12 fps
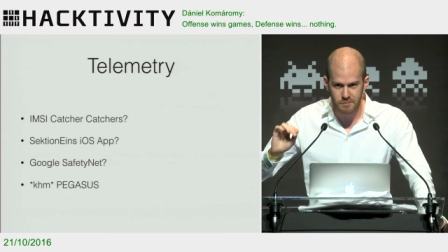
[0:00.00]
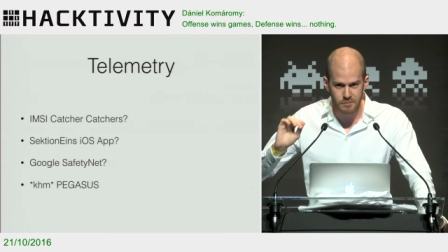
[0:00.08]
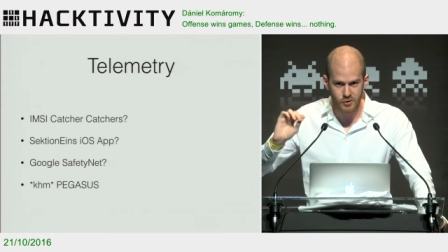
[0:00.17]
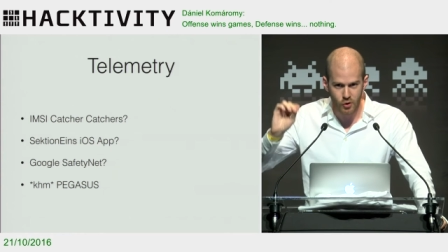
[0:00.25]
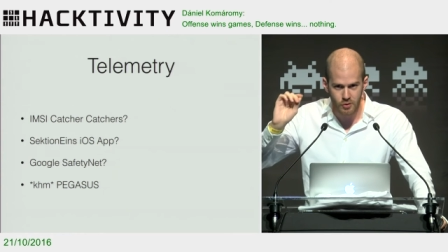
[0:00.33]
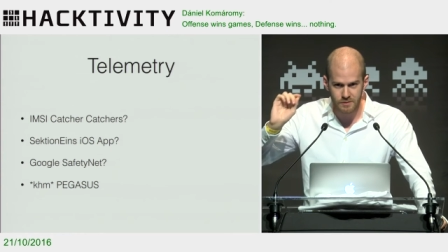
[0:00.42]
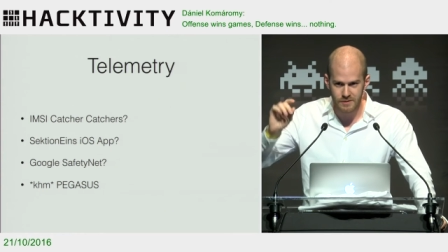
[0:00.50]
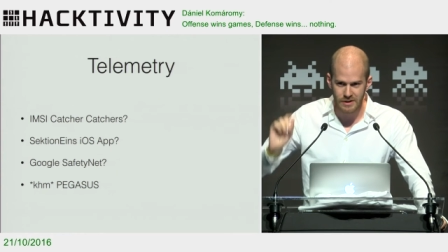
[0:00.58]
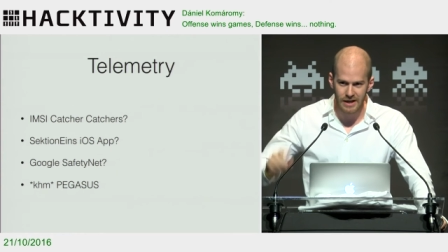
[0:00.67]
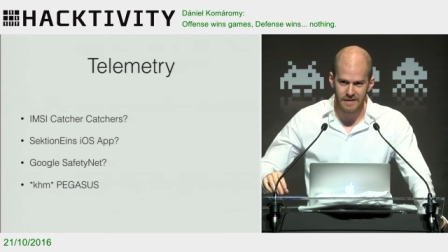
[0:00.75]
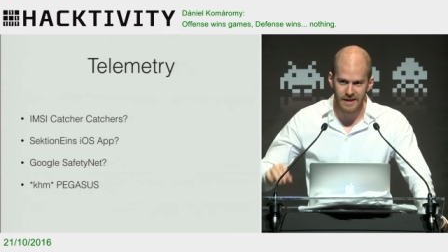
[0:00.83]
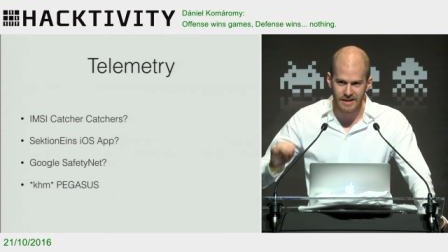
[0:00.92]
so
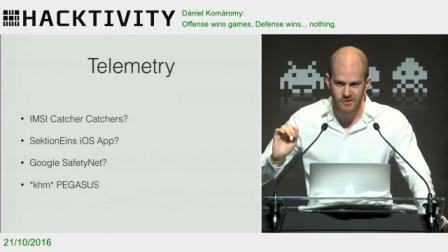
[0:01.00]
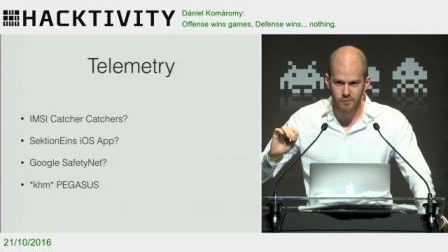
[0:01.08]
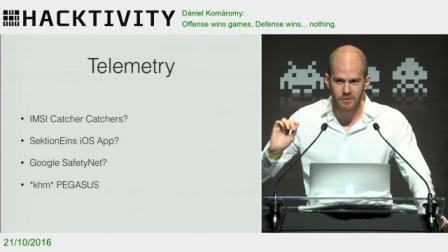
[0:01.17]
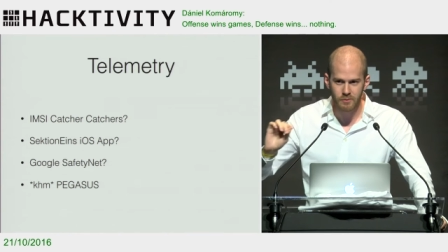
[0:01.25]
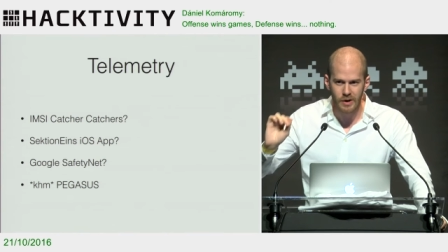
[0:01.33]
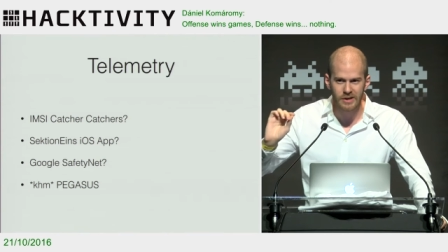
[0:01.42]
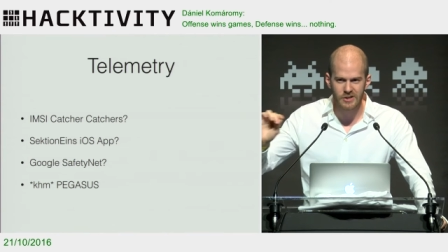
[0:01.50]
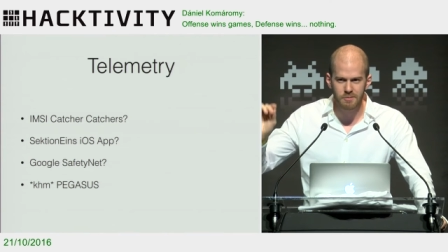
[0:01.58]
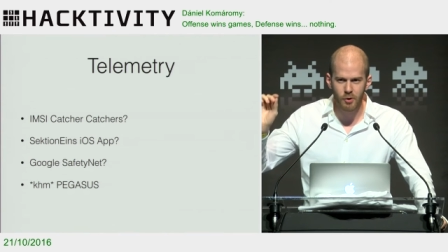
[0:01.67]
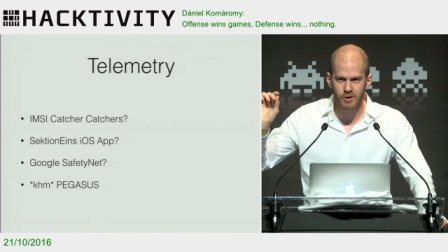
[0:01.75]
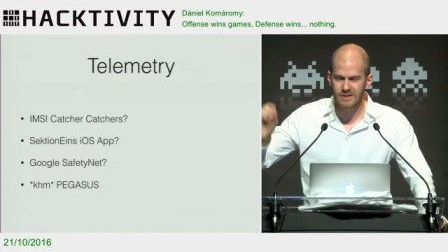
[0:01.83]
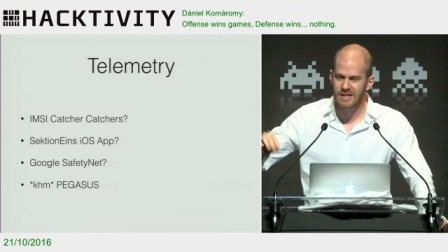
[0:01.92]
I think it's very
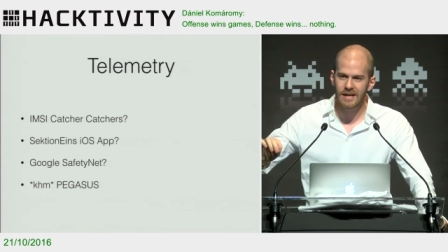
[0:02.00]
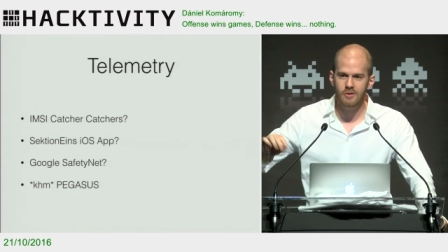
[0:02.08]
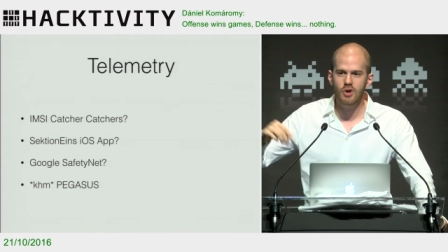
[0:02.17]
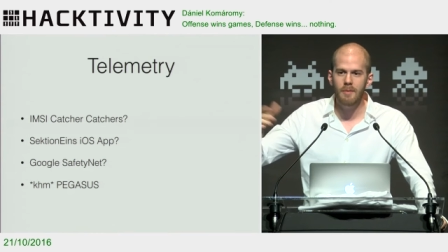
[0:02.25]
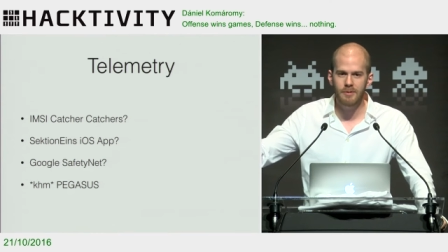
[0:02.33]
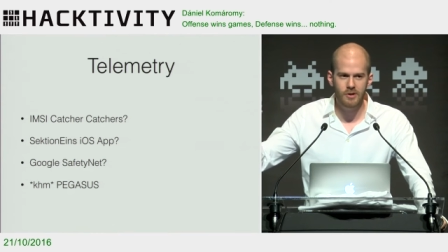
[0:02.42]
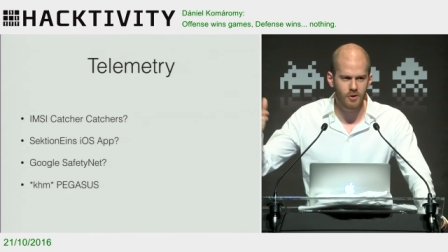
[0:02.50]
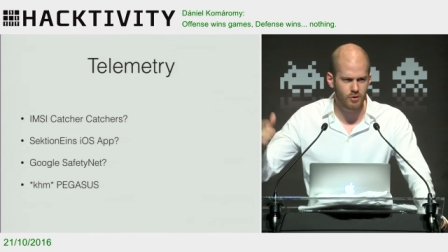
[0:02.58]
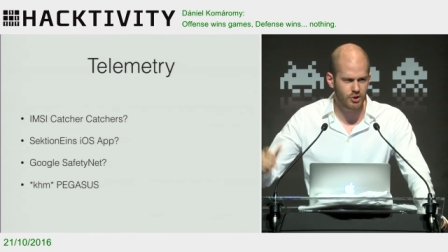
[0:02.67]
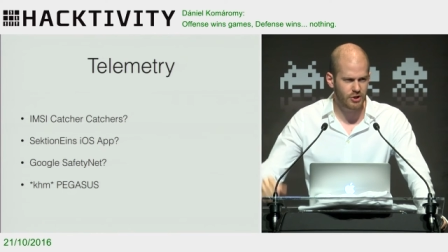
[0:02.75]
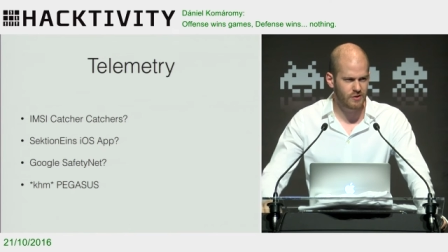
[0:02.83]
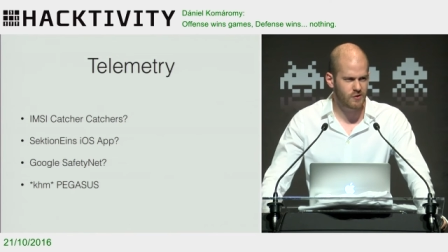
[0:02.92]
small. It's like a drop in the
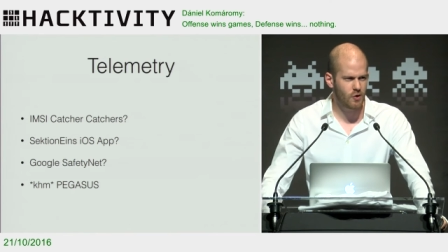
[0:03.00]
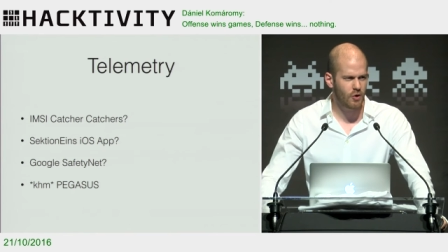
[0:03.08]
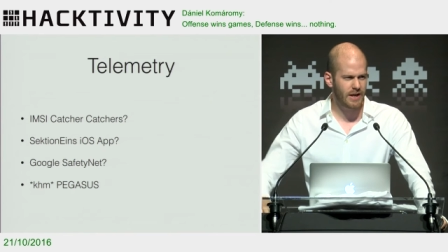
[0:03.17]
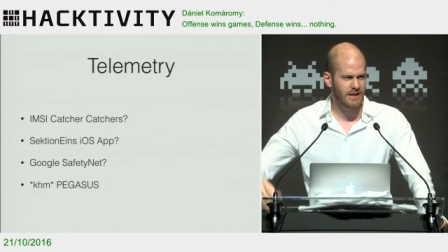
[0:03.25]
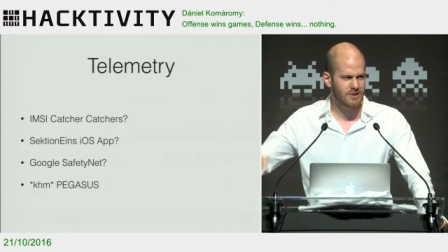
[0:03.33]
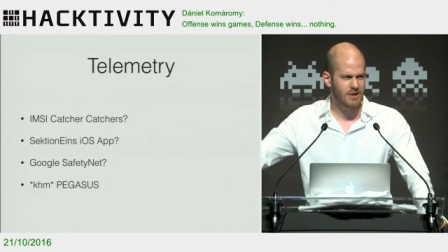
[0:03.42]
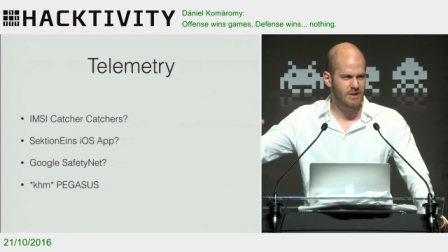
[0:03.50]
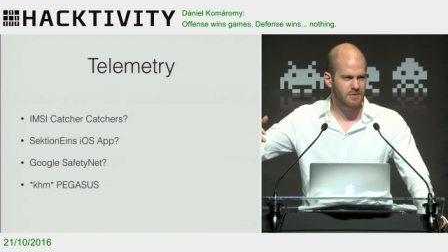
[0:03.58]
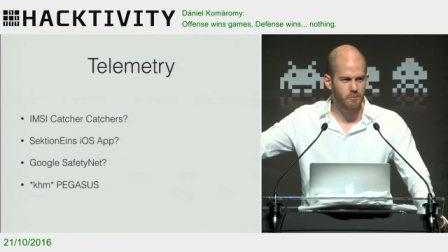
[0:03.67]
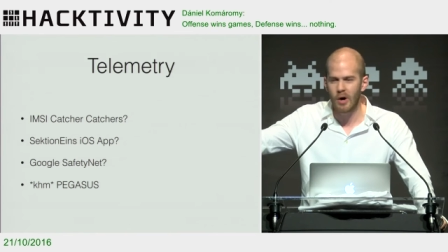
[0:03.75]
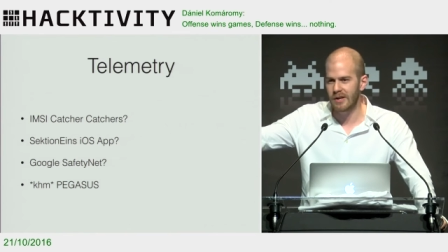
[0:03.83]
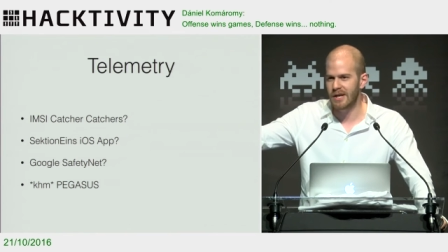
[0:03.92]
ocean. So, okay, there's
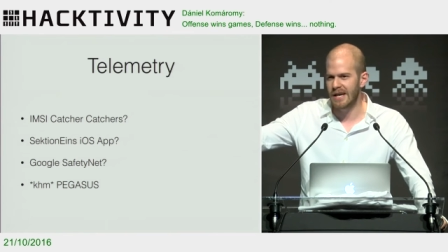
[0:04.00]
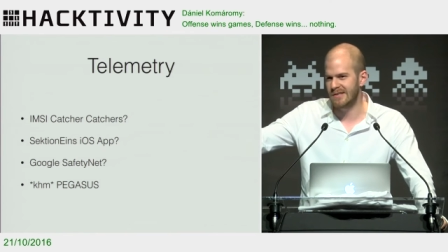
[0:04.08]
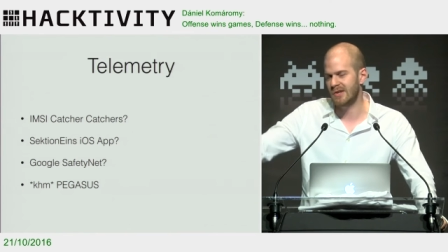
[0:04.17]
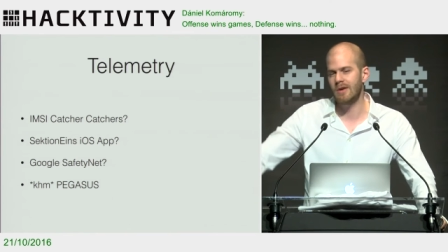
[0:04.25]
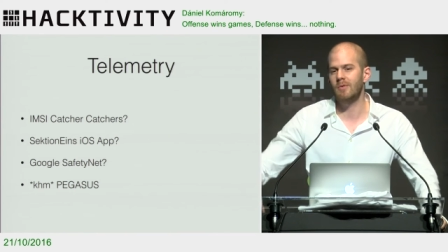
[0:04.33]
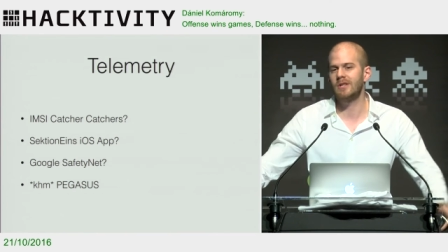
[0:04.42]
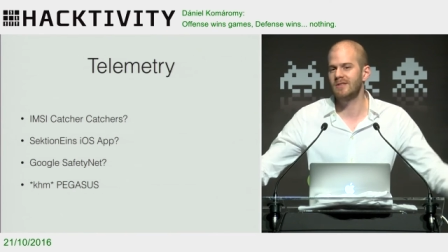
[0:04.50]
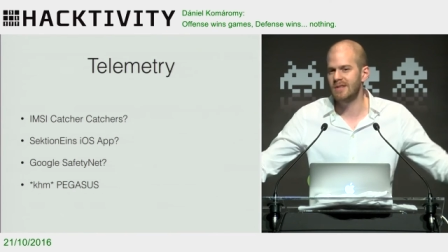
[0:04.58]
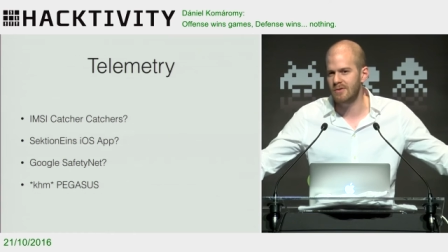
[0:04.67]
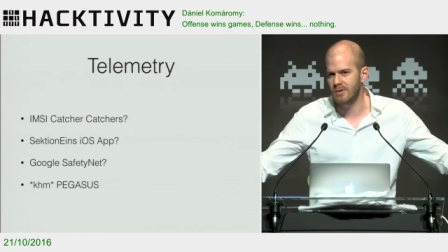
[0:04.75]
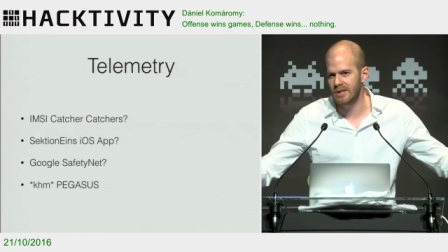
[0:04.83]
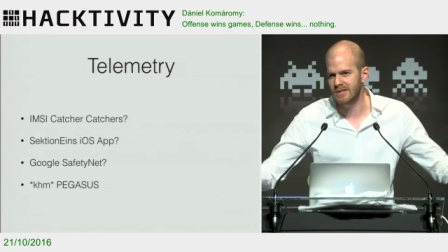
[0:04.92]
one case. Okay, what does
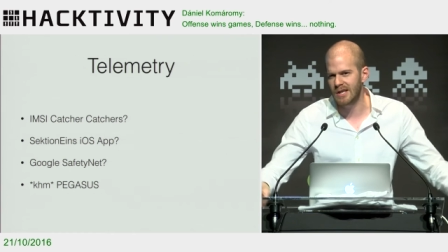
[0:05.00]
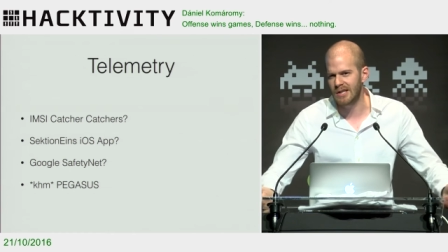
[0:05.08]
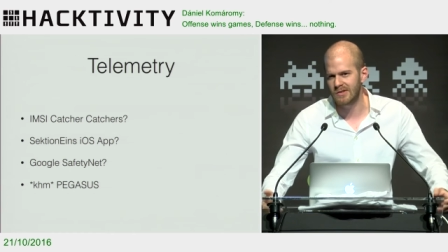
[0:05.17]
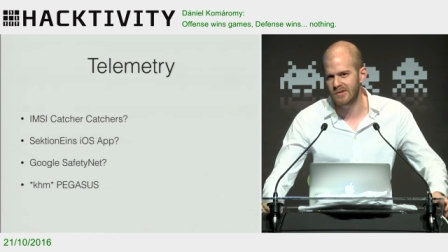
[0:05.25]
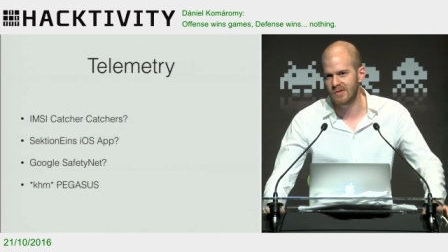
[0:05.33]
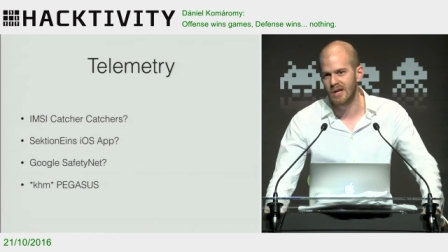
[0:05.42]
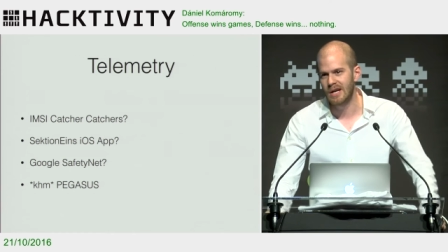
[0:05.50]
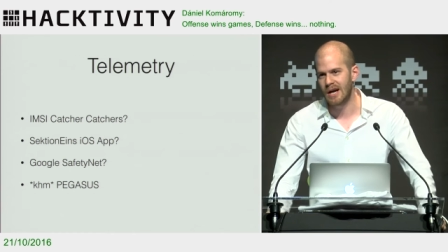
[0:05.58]
that really tell us?